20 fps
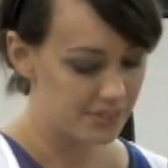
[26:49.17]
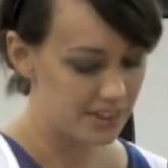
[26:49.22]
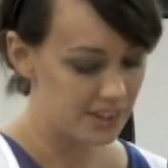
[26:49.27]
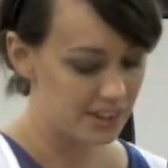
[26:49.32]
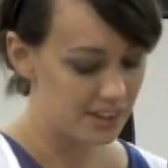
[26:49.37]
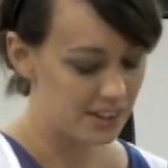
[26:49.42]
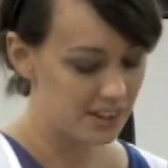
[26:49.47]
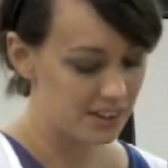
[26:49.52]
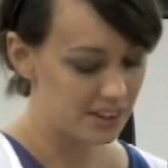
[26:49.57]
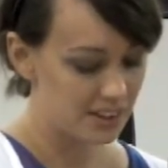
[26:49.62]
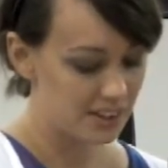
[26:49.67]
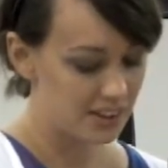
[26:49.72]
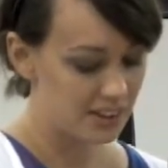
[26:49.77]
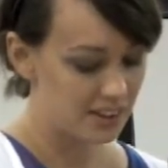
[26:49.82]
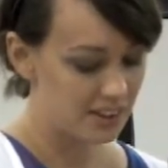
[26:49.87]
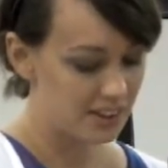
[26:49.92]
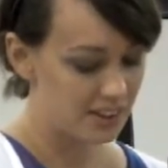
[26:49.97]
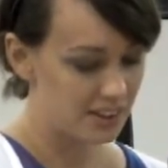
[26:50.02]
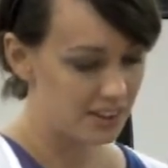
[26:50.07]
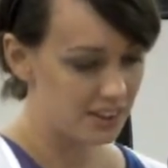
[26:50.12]
the
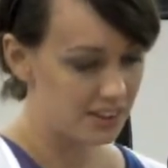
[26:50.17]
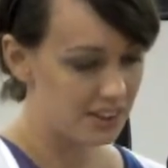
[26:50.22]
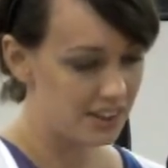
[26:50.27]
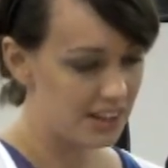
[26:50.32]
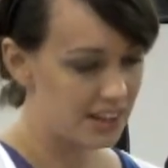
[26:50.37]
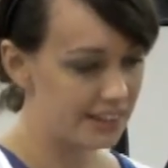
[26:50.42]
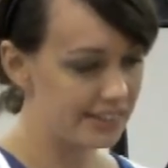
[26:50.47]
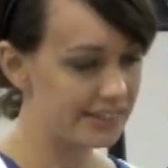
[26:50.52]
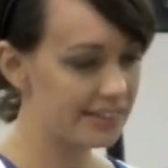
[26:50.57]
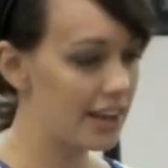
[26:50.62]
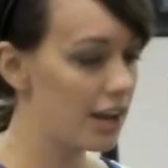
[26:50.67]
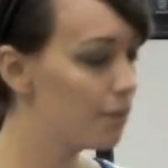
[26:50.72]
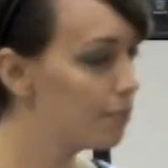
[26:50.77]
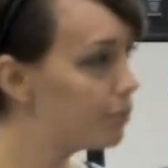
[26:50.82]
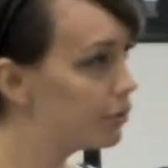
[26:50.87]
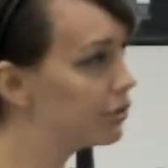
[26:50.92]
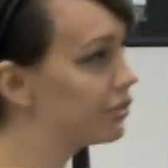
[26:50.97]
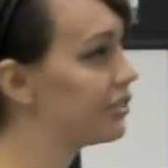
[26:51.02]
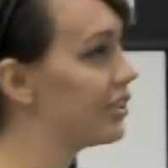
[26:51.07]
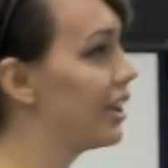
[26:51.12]

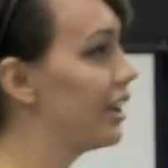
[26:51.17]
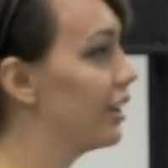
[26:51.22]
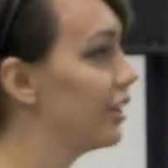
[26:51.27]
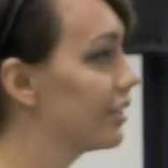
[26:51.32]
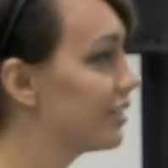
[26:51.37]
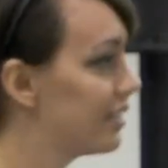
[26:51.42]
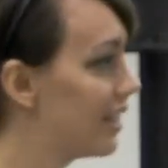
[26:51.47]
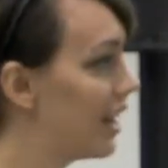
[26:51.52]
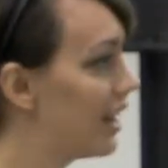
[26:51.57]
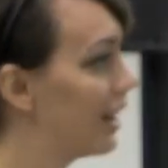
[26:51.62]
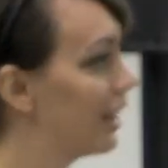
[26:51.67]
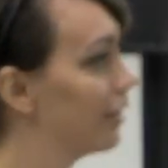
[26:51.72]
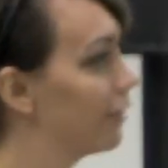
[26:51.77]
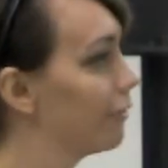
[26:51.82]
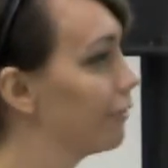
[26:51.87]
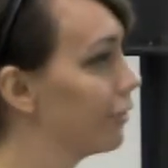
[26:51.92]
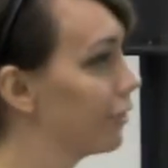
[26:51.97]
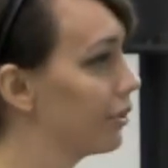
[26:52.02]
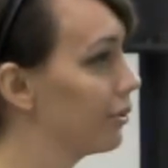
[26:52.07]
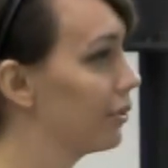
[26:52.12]
examples they are setting
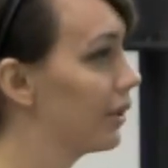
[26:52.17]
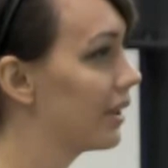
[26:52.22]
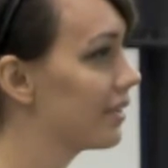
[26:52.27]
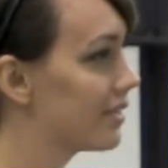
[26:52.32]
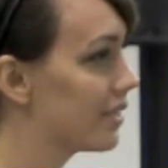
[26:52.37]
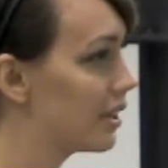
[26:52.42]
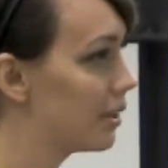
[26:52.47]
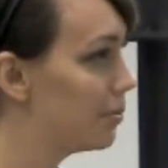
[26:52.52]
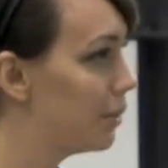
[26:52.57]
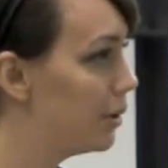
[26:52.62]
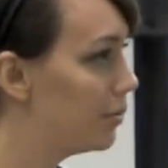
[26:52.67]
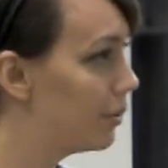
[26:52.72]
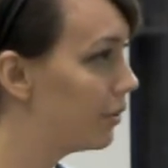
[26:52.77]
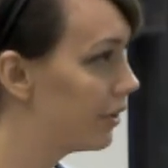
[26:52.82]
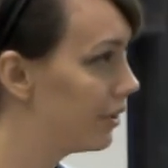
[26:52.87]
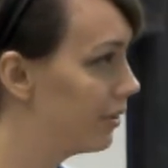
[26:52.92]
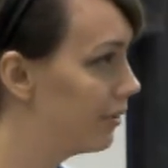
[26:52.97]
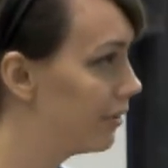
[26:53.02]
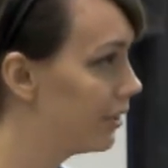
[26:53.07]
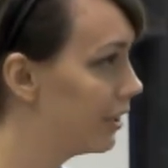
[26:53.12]
for the rest of the
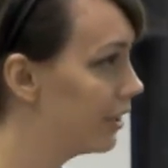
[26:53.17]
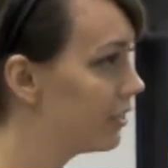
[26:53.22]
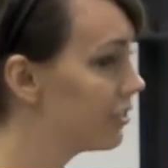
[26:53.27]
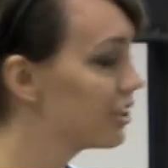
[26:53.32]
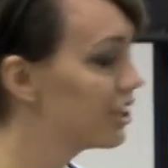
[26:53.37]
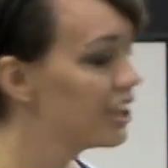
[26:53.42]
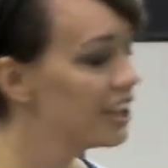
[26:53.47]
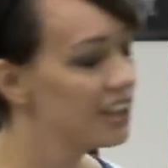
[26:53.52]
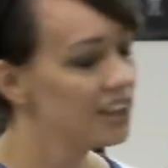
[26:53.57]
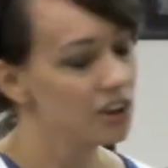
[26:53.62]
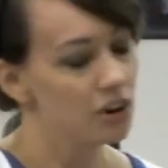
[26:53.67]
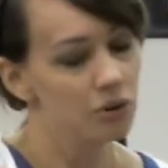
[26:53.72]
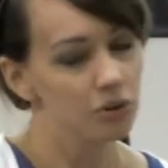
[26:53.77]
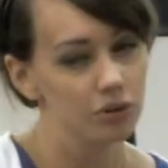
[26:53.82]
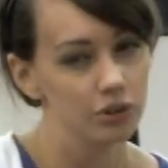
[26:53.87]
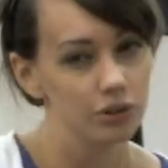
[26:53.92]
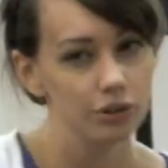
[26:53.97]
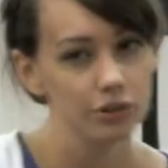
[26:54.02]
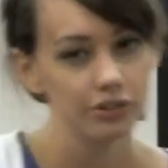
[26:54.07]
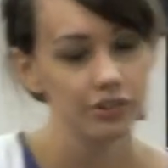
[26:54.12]
people in the village.
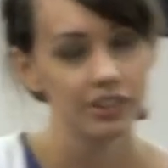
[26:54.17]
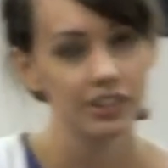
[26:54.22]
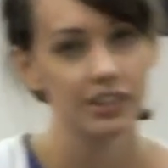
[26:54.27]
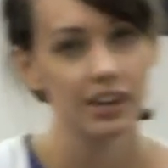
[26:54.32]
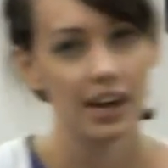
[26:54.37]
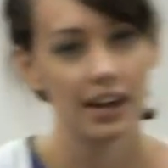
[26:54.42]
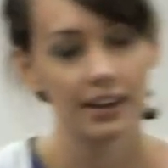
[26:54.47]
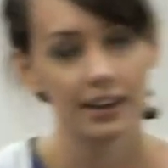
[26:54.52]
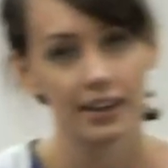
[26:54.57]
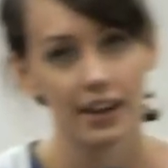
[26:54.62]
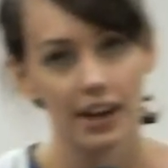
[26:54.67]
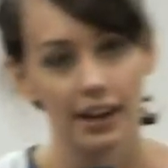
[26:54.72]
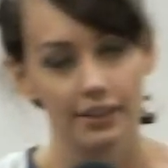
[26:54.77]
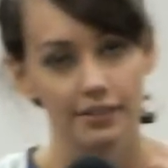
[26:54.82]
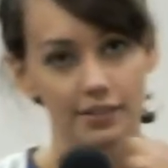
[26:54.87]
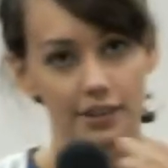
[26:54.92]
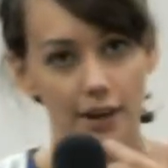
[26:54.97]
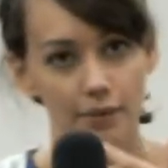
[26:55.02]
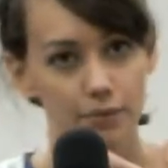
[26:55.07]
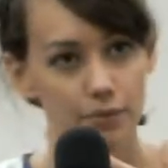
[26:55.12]
Lucy, I
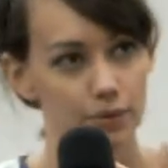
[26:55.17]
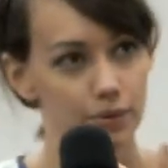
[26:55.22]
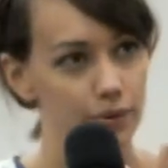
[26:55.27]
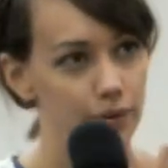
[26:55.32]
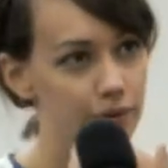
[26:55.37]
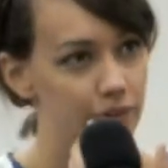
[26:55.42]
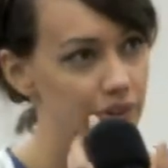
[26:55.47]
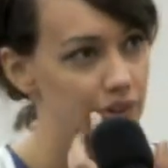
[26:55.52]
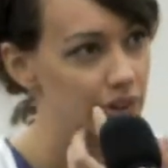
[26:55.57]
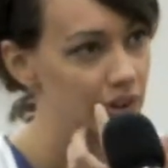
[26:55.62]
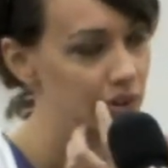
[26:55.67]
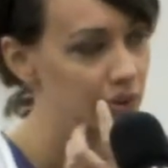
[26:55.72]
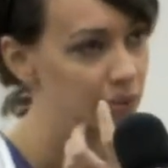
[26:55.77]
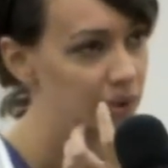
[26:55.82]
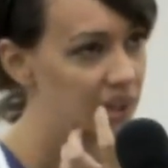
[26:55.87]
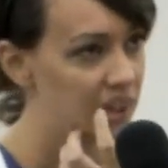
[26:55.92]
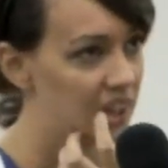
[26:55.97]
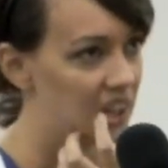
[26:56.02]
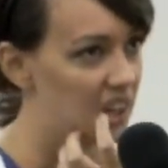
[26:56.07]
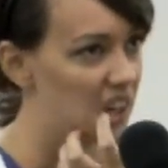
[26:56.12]
Skyped with Lucy the other
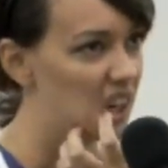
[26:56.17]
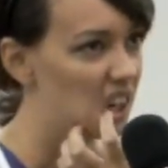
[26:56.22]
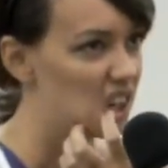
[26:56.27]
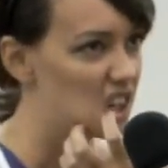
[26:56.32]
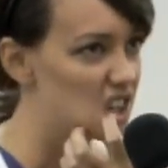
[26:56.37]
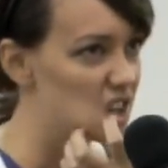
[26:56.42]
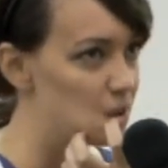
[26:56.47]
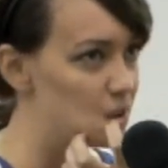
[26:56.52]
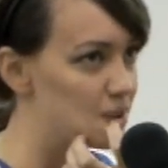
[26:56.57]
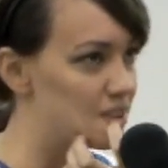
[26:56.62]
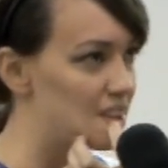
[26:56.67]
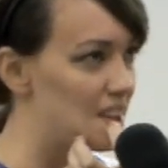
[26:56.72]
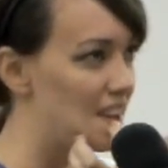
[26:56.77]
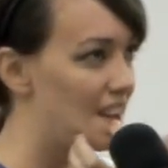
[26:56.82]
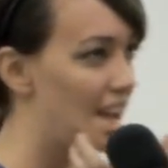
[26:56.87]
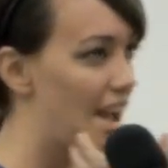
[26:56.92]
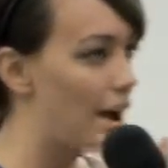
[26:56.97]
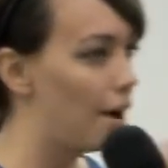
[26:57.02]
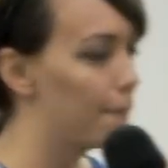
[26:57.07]
week, and she was saying